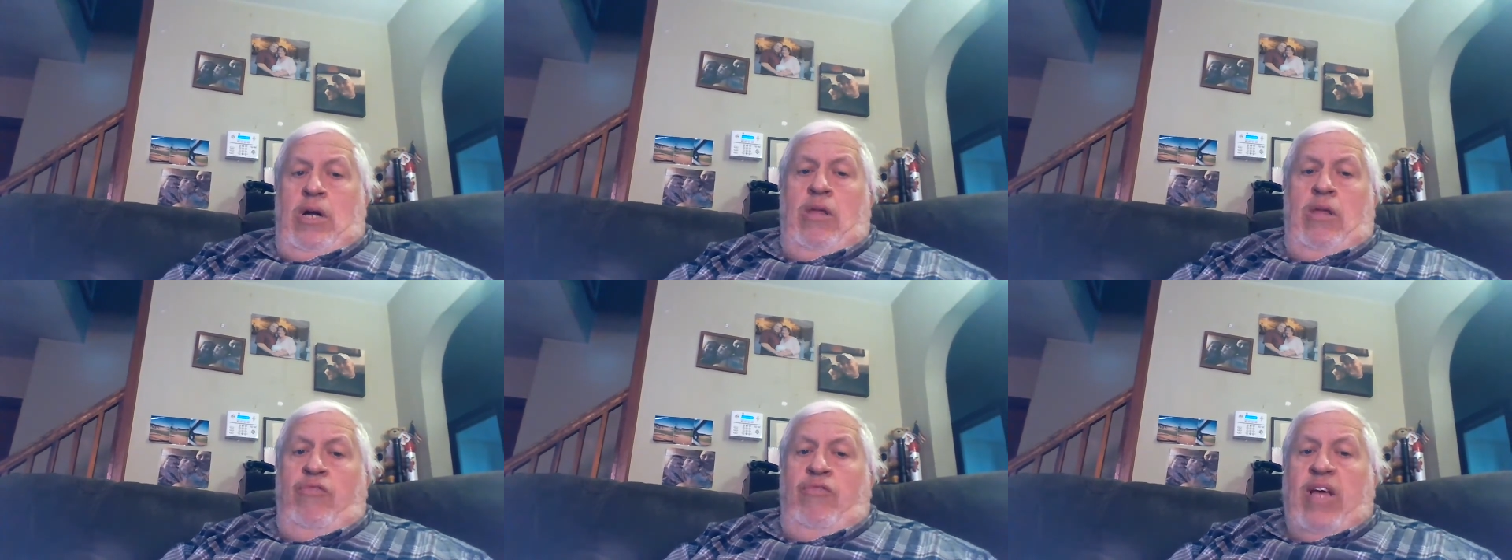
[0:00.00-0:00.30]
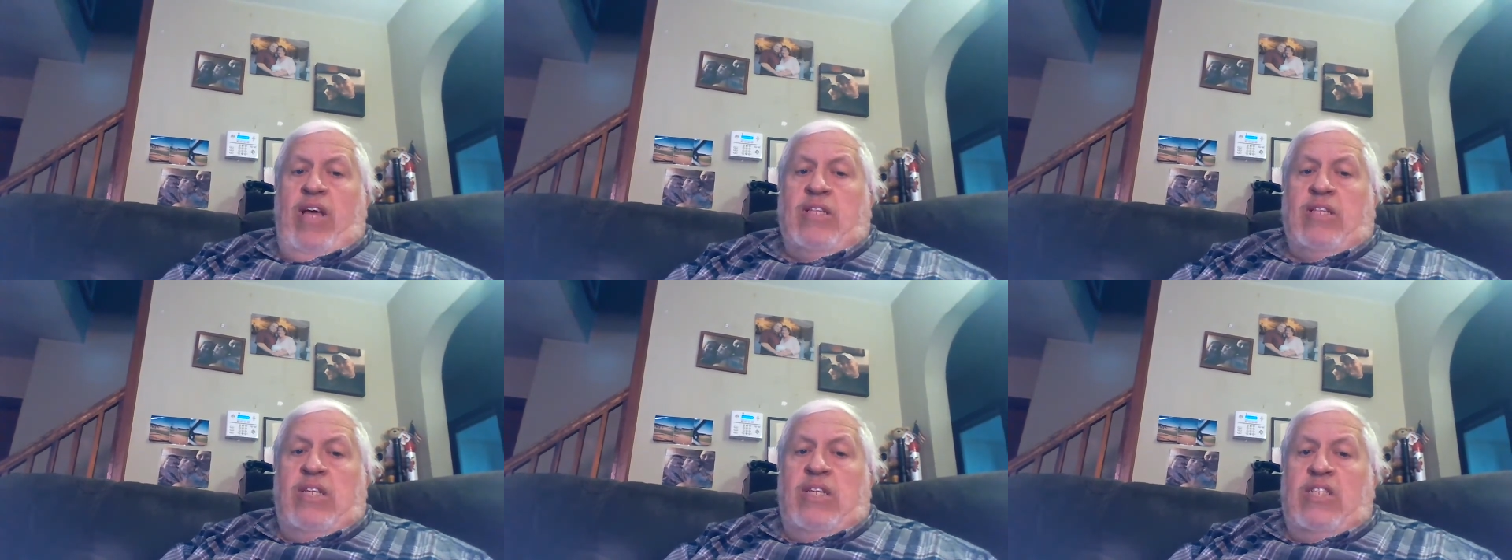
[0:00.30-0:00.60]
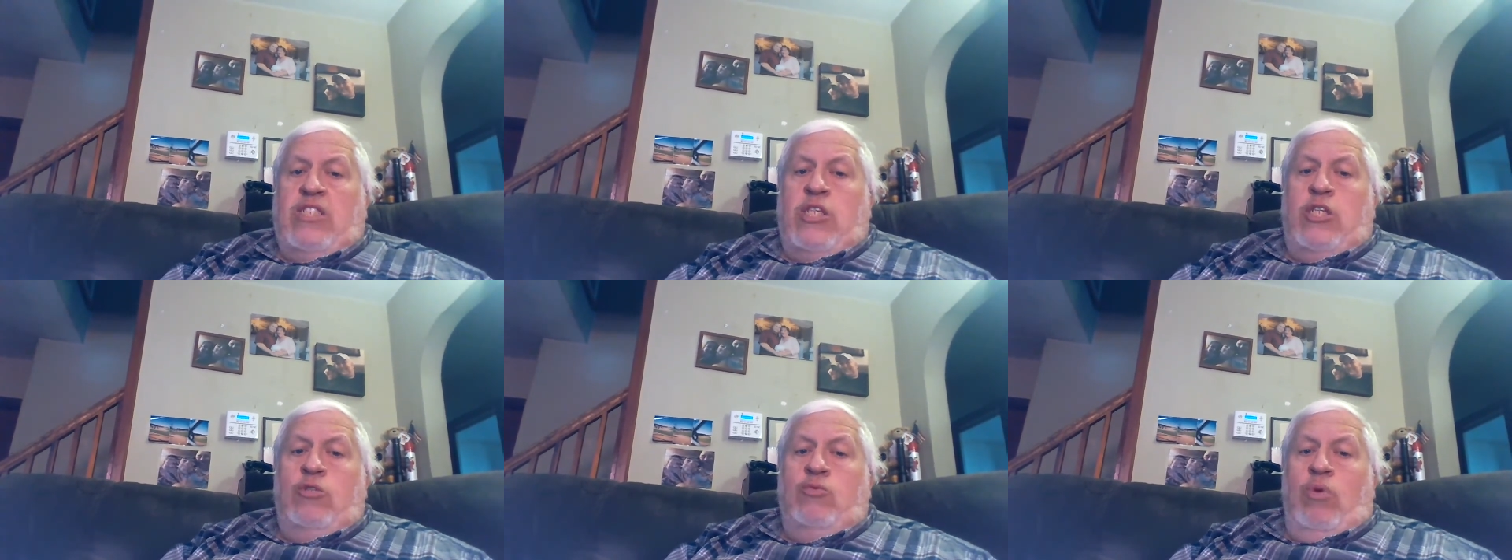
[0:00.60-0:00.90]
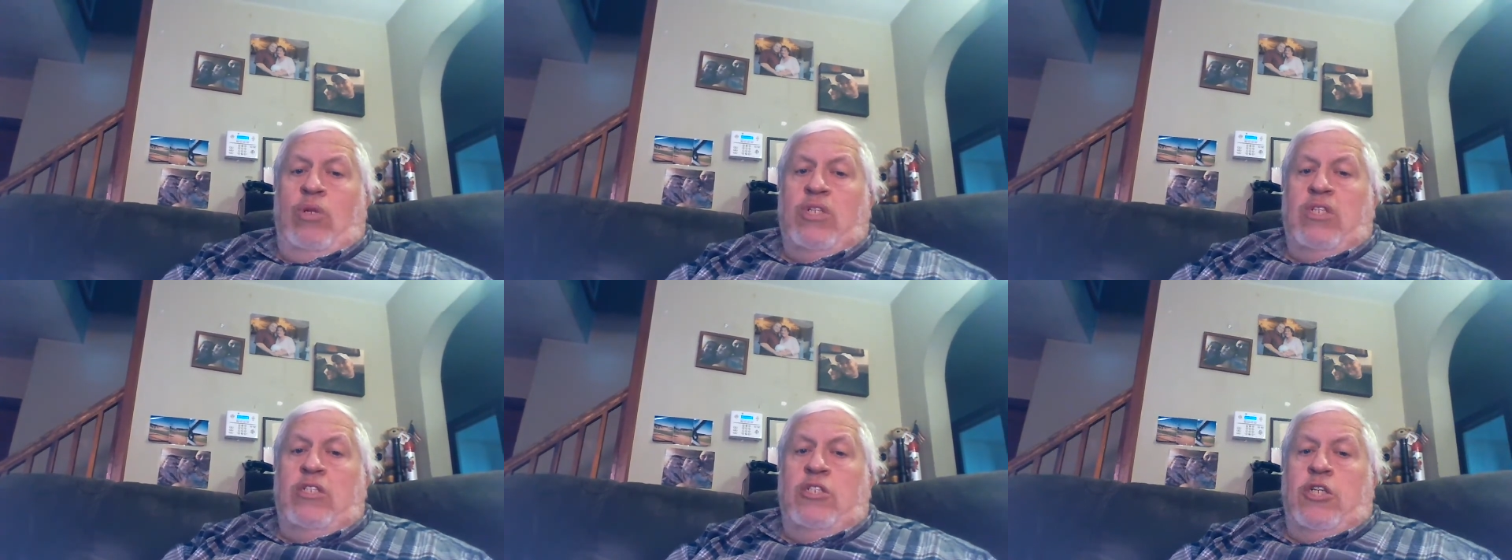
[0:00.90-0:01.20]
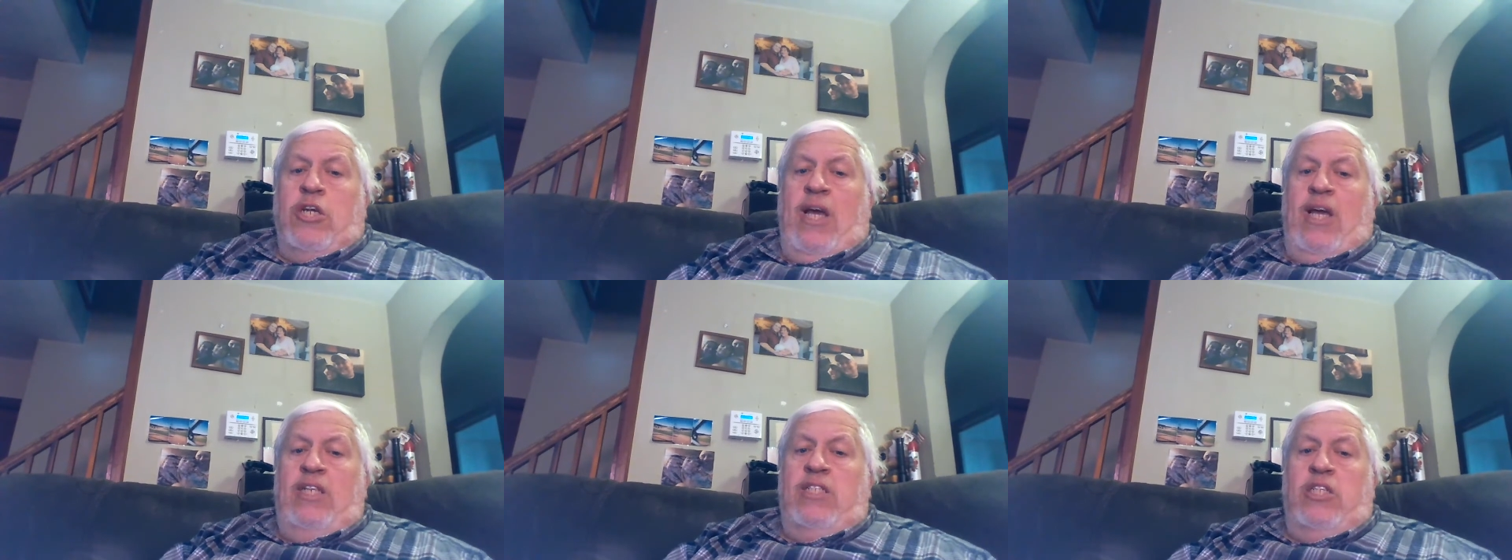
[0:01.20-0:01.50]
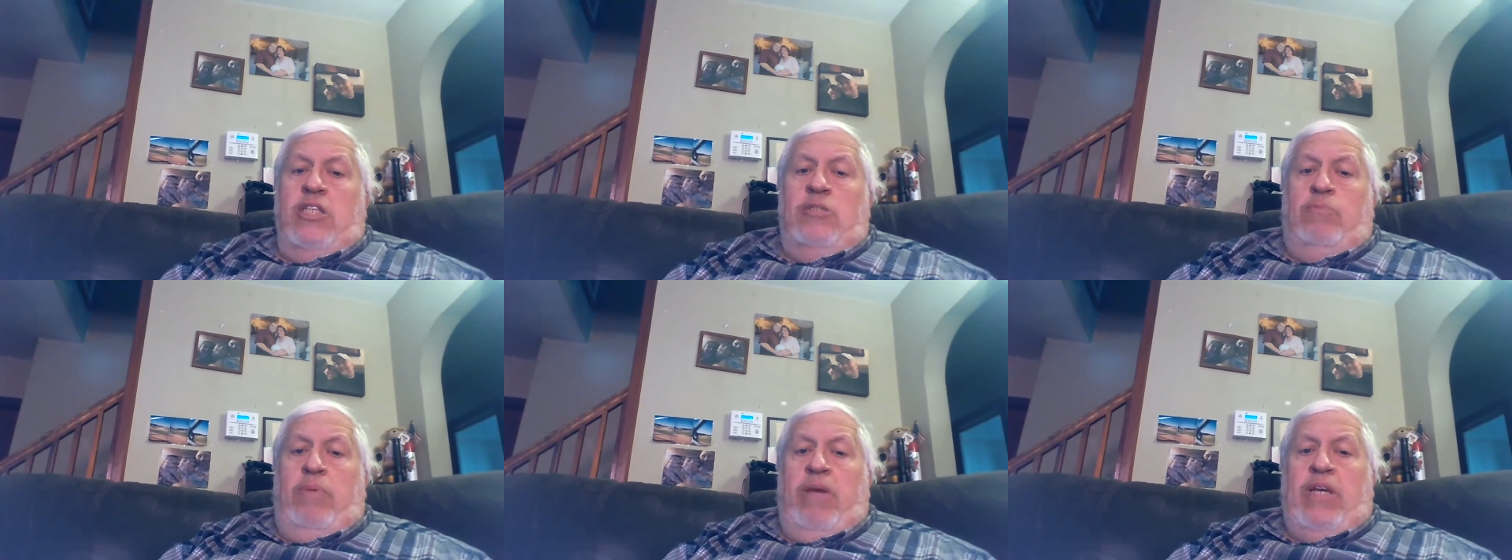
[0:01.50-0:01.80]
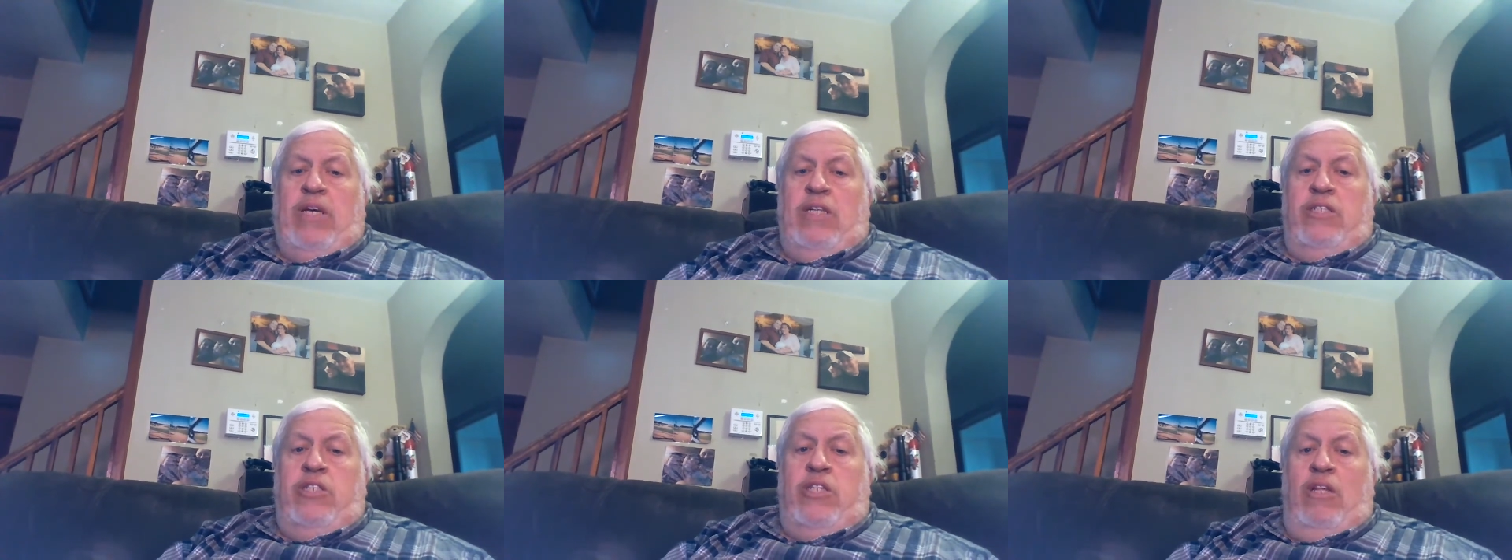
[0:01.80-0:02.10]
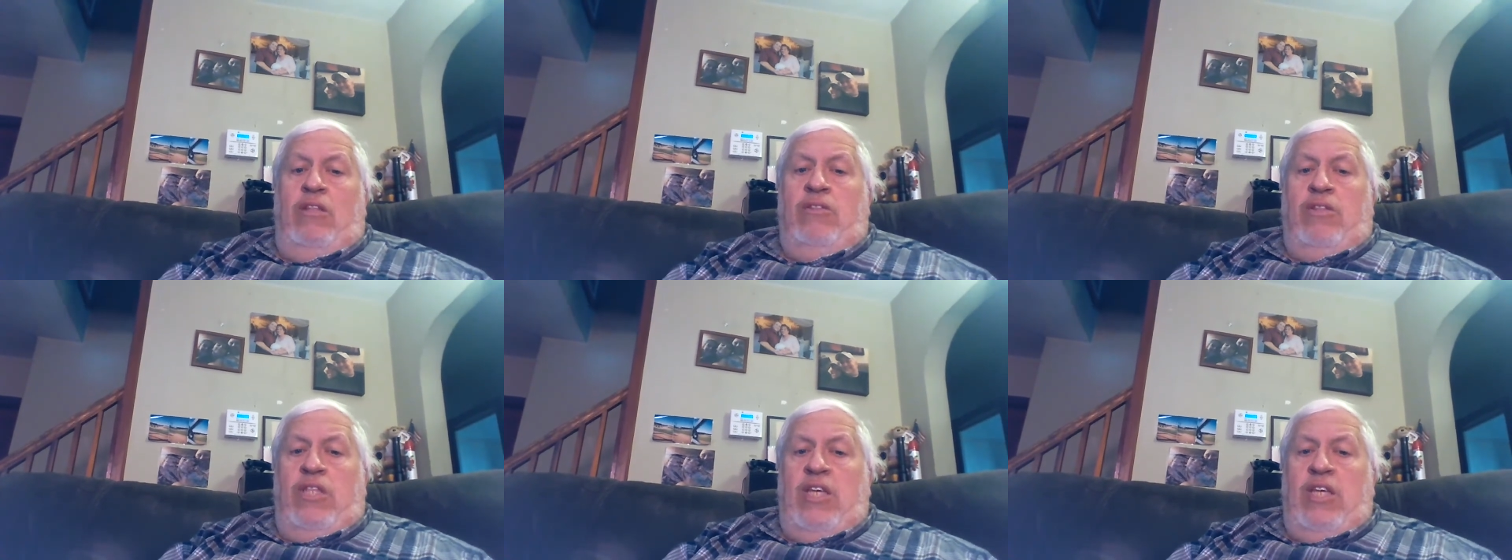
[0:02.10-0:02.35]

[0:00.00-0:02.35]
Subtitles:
that this is what the chase is, because